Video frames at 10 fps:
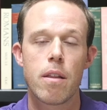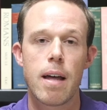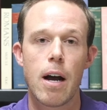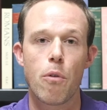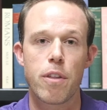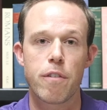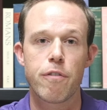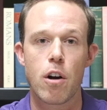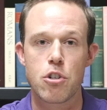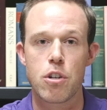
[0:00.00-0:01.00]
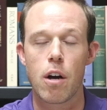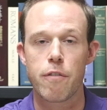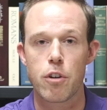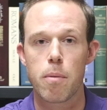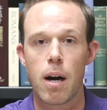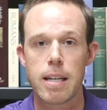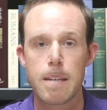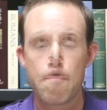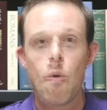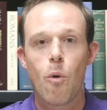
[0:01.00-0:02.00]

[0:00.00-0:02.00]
the health and function of your body.